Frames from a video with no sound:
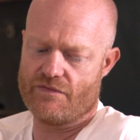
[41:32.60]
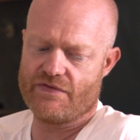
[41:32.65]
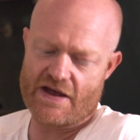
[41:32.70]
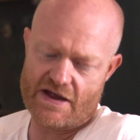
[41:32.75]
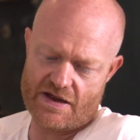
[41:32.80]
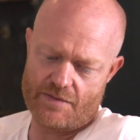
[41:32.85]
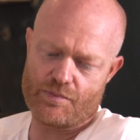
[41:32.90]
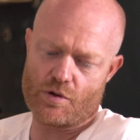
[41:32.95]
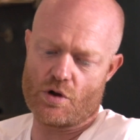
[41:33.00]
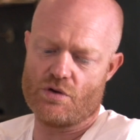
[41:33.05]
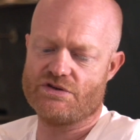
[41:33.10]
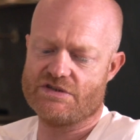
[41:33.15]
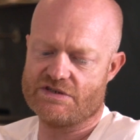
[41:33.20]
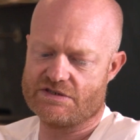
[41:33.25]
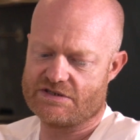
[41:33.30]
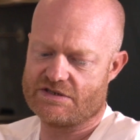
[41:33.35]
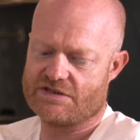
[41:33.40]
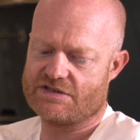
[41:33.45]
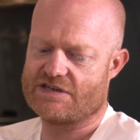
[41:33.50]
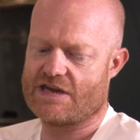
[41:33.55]
if that approach
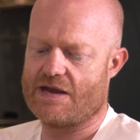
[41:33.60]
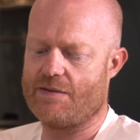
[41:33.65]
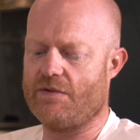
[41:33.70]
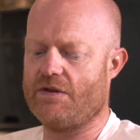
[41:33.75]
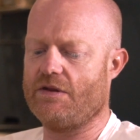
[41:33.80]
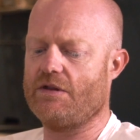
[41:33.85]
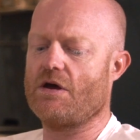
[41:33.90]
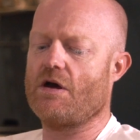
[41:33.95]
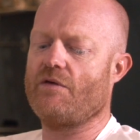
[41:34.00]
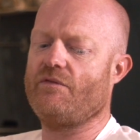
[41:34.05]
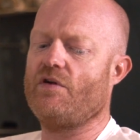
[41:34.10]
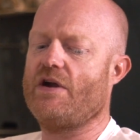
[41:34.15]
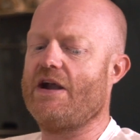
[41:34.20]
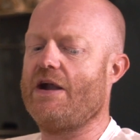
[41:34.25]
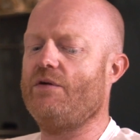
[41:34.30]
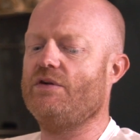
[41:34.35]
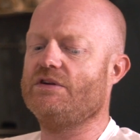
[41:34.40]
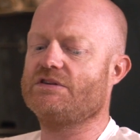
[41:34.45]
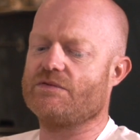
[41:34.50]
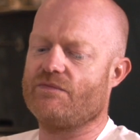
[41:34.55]
is the same in other
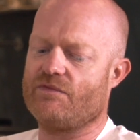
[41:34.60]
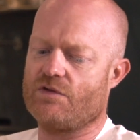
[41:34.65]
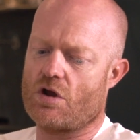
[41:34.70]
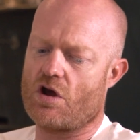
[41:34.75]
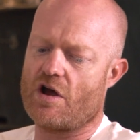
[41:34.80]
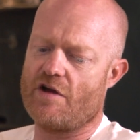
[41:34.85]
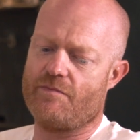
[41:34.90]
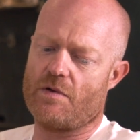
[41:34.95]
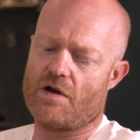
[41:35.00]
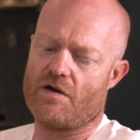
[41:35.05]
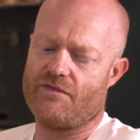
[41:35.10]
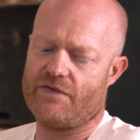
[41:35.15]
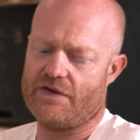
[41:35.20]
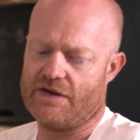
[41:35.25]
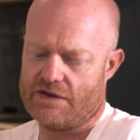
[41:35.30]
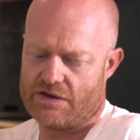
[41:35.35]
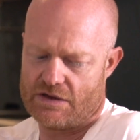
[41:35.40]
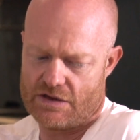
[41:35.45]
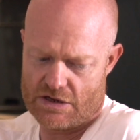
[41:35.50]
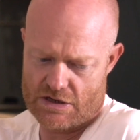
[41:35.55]
areas of life, but I
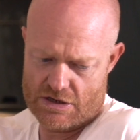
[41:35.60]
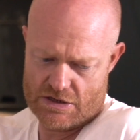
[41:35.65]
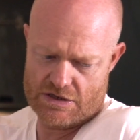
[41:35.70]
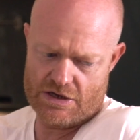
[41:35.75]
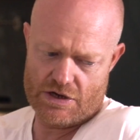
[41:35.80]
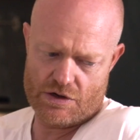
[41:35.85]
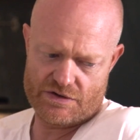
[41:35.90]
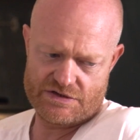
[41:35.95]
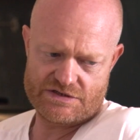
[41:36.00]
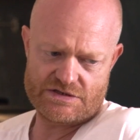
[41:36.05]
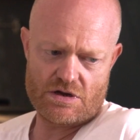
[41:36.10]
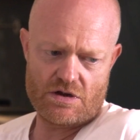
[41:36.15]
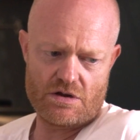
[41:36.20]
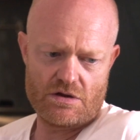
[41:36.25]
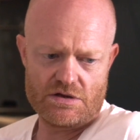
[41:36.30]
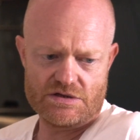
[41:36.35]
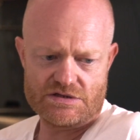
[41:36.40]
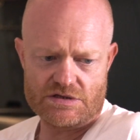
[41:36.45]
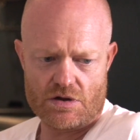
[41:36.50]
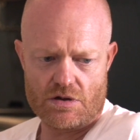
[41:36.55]
think, it, you know, in
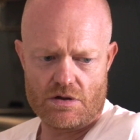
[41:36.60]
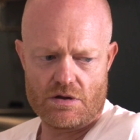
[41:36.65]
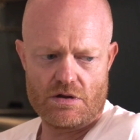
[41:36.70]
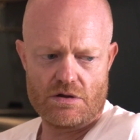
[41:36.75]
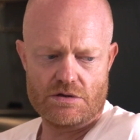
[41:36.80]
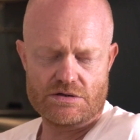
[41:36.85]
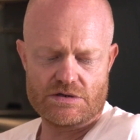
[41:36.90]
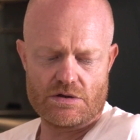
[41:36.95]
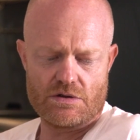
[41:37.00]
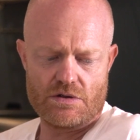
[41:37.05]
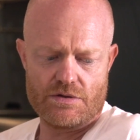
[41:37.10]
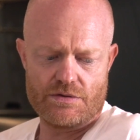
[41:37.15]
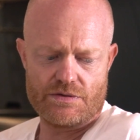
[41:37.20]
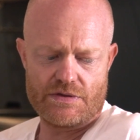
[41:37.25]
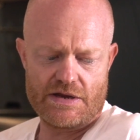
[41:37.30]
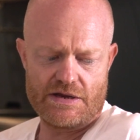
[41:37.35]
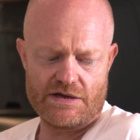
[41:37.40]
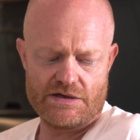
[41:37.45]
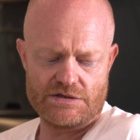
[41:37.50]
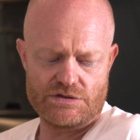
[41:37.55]
certain
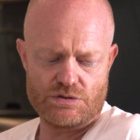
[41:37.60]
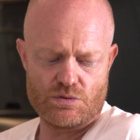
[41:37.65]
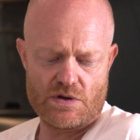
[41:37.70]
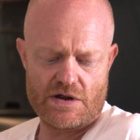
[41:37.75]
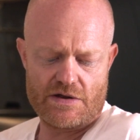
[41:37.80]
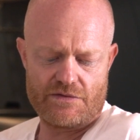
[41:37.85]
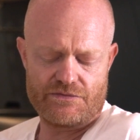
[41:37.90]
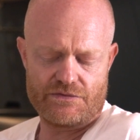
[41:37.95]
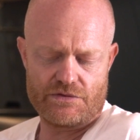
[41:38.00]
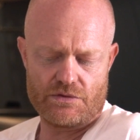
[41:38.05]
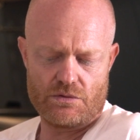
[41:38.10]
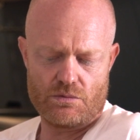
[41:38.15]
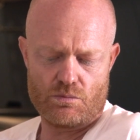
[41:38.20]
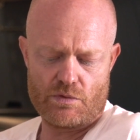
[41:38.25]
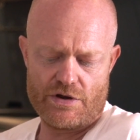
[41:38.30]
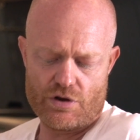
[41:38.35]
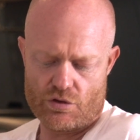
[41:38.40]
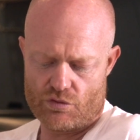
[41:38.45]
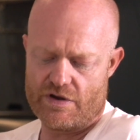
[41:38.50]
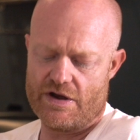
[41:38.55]
things you have to,
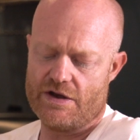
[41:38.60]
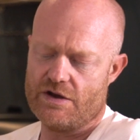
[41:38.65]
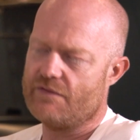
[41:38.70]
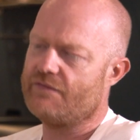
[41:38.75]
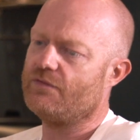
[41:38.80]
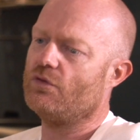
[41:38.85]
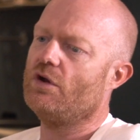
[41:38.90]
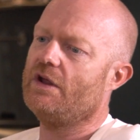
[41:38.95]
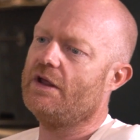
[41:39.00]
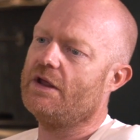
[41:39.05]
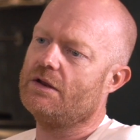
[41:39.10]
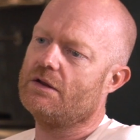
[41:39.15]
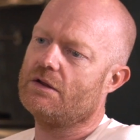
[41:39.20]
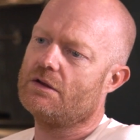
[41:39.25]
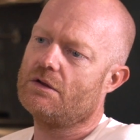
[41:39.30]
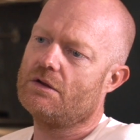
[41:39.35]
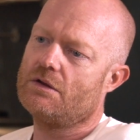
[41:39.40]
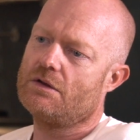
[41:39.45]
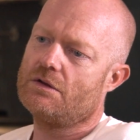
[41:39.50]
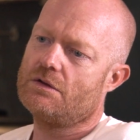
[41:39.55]
when you're in, you're fully in.
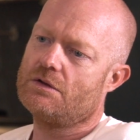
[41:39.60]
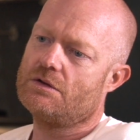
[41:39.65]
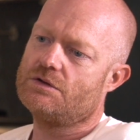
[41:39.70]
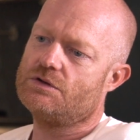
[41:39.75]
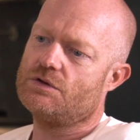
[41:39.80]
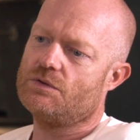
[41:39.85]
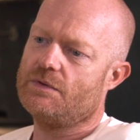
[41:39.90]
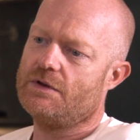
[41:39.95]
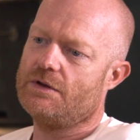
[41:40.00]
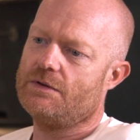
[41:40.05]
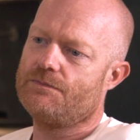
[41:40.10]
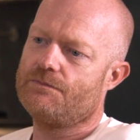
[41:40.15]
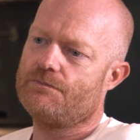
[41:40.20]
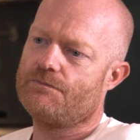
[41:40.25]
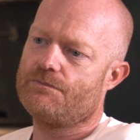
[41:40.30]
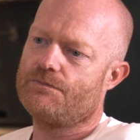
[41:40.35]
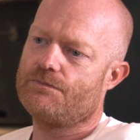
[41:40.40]
Mm. Do you know what I mean?